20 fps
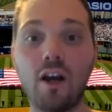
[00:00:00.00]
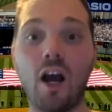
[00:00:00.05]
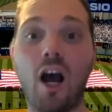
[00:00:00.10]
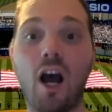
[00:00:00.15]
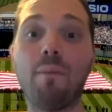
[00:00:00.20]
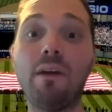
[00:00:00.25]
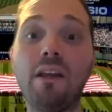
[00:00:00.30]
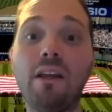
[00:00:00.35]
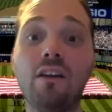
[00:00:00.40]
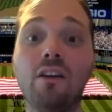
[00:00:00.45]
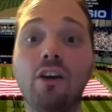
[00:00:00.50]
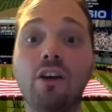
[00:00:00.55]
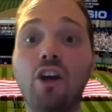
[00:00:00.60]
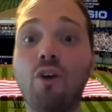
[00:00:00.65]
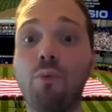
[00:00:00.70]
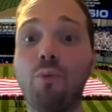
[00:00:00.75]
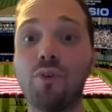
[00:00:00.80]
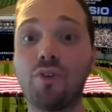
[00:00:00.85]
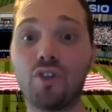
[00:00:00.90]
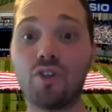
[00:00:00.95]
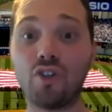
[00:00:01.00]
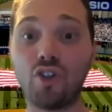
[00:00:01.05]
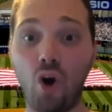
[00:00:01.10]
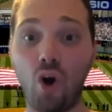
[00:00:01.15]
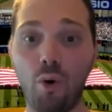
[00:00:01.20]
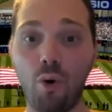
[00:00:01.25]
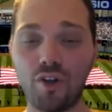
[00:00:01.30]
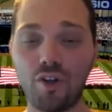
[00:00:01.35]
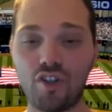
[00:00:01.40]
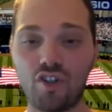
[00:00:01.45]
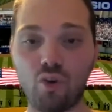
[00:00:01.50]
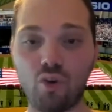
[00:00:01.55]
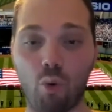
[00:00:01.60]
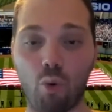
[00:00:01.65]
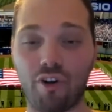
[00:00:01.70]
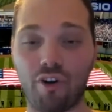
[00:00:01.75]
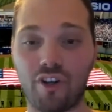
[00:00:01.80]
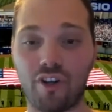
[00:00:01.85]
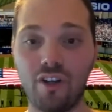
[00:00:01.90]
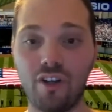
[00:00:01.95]
I mean, it was so
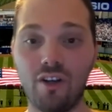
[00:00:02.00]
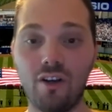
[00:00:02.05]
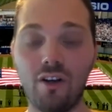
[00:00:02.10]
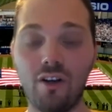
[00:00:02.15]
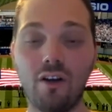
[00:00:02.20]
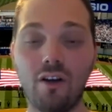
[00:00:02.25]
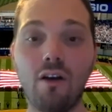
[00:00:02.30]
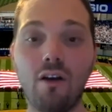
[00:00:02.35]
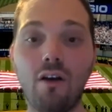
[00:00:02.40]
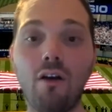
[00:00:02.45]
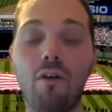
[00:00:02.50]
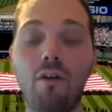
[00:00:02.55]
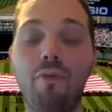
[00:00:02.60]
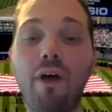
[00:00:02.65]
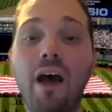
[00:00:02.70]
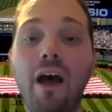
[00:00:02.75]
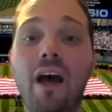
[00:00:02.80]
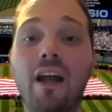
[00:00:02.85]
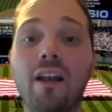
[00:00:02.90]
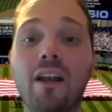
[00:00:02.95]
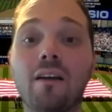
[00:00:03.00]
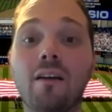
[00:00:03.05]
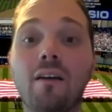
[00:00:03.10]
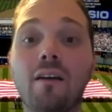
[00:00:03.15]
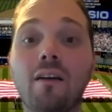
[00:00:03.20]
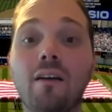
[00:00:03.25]
historic that